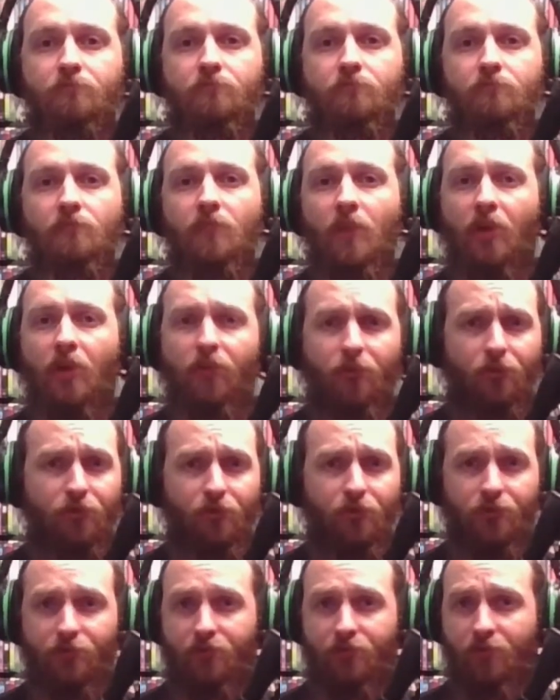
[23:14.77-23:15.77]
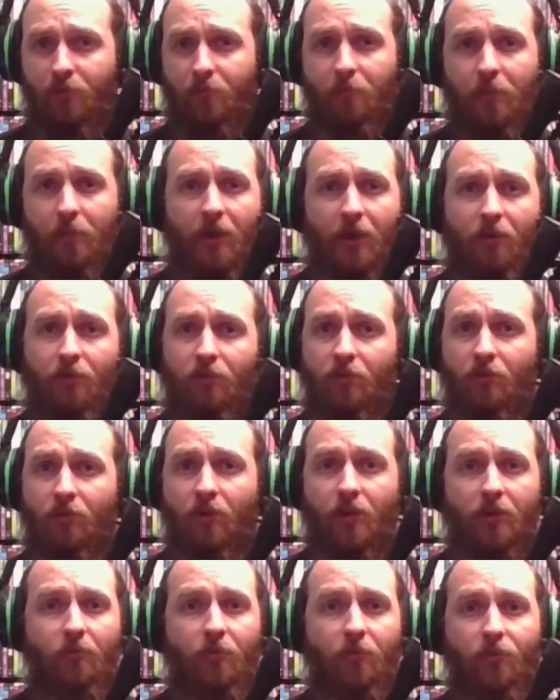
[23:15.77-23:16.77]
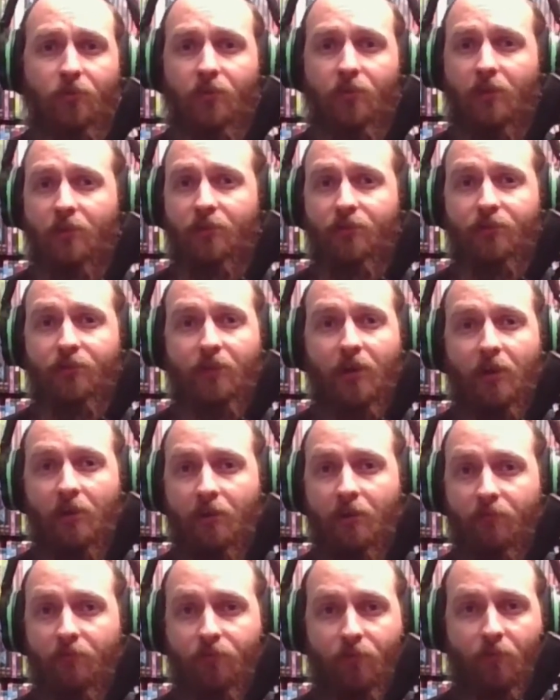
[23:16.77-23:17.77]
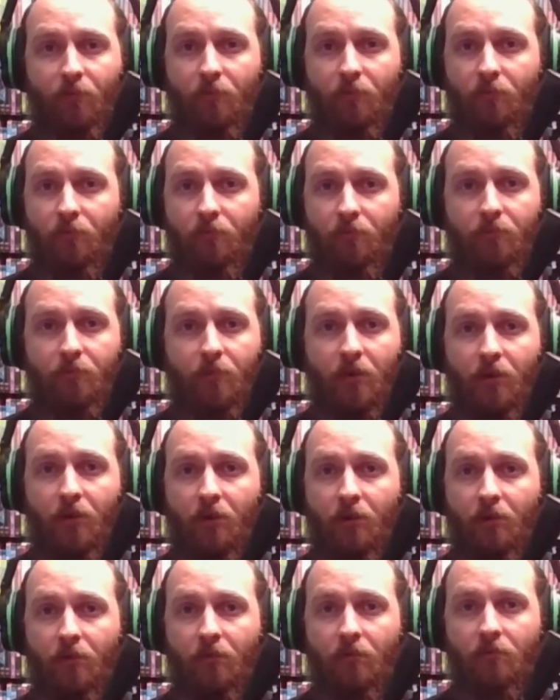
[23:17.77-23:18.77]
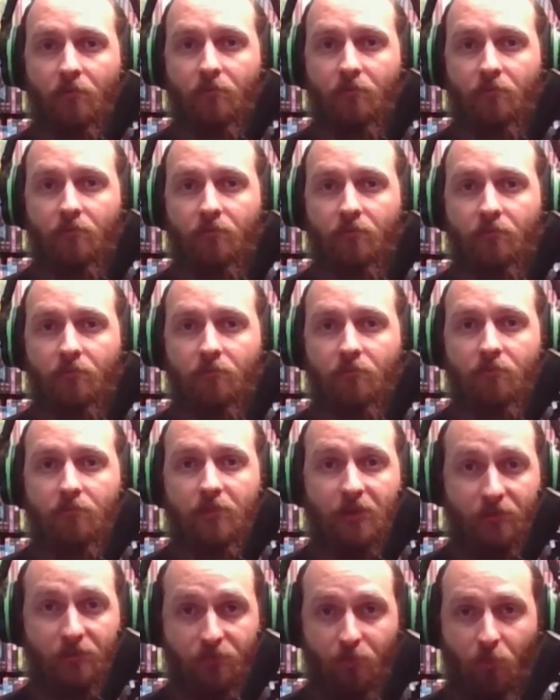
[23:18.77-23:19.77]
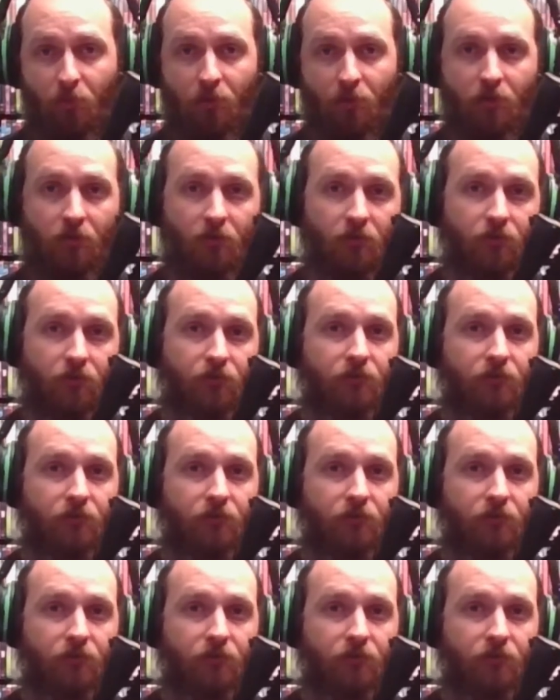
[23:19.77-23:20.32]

They're just some biodegradable things that I get from Dick's Sporting Goods,